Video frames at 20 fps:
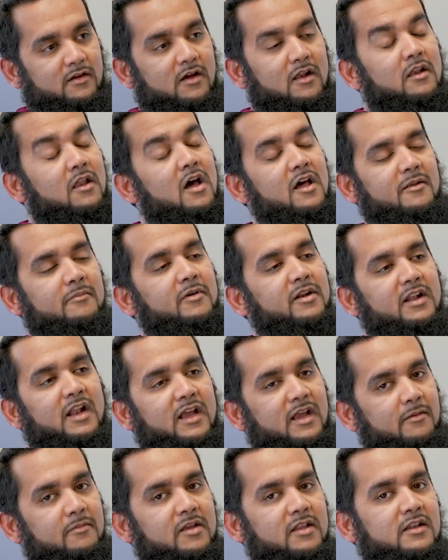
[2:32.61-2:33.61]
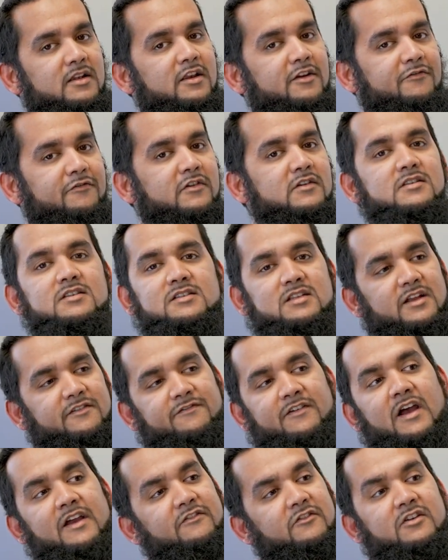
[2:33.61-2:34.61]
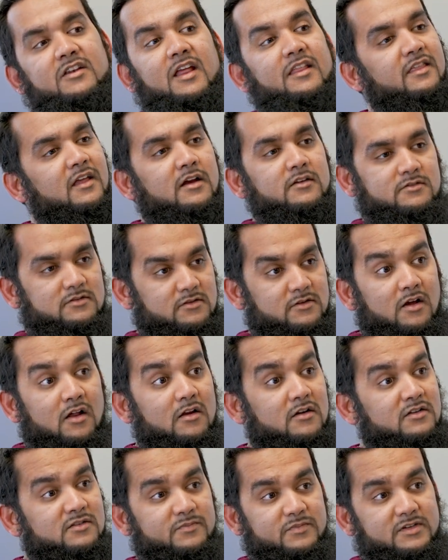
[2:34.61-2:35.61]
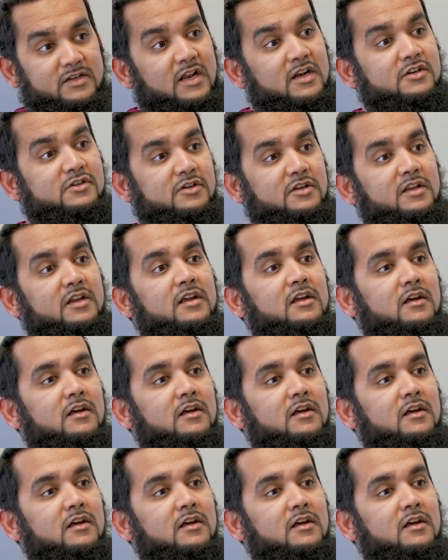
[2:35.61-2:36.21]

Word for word: a lot of money. Like I mean, the difference is like five to ten thousand dollars potentially,